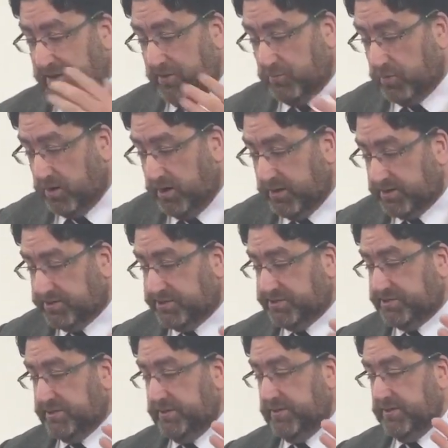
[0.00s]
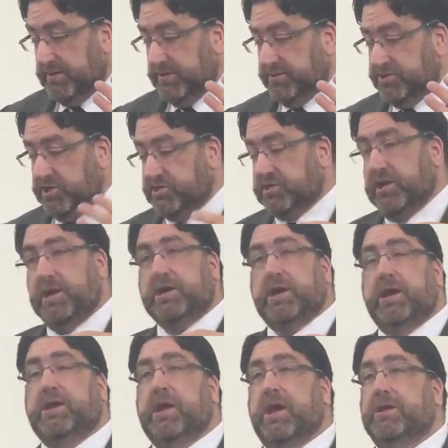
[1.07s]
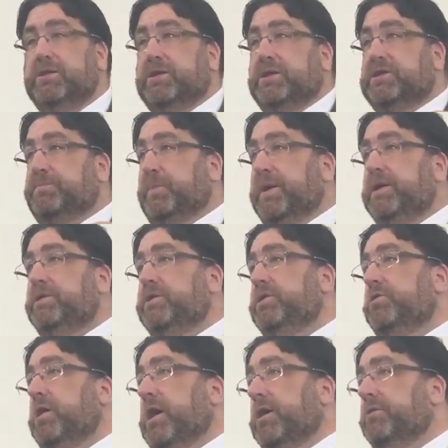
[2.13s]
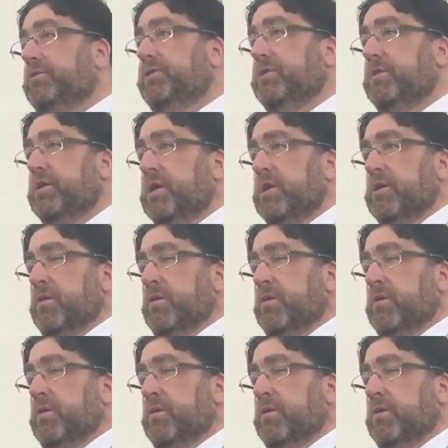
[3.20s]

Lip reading: works, just like I can't explain to you how the